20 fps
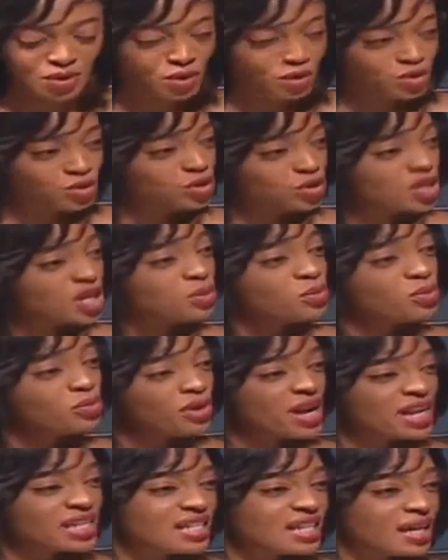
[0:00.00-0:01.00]
you keep
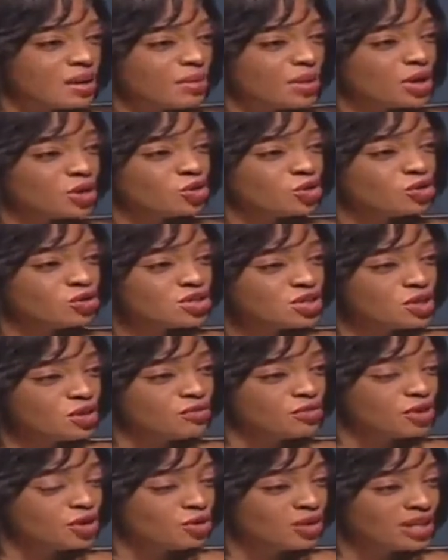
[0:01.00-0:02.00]
writing about yourself
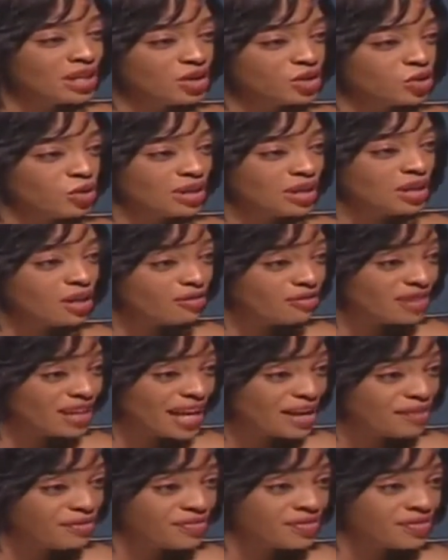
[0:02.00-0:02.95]
and your love life.